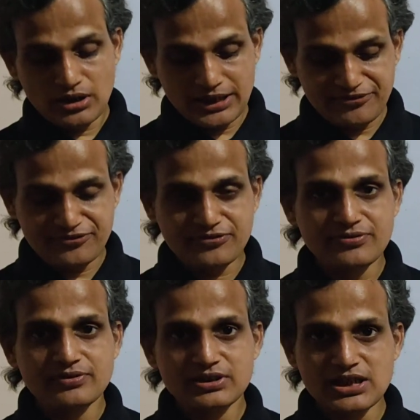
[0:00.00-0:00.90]

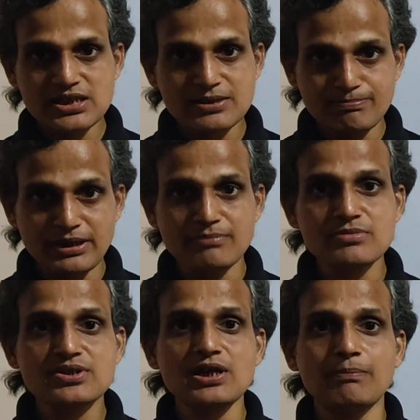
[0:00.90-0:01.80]
If this
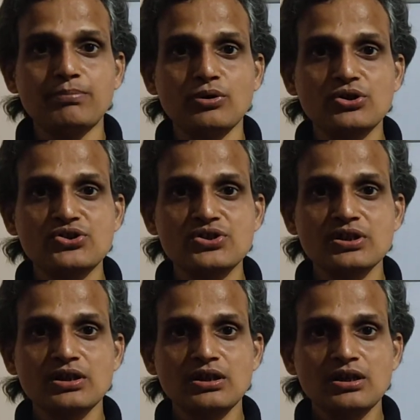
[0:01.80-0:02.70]
beam
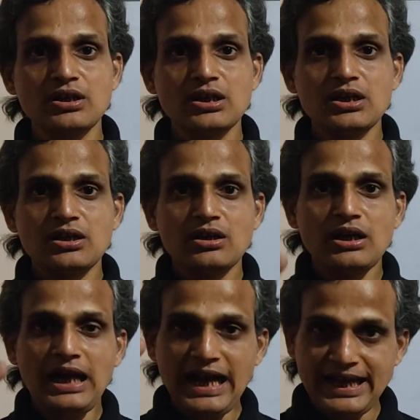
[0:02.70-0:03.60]
supports
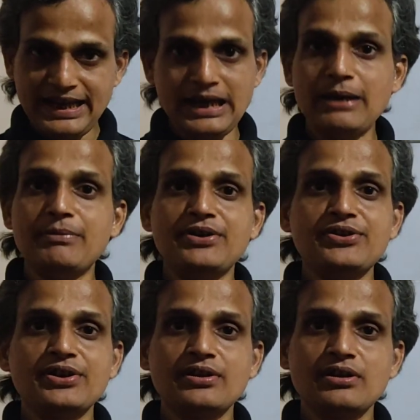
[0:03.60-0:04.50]
an element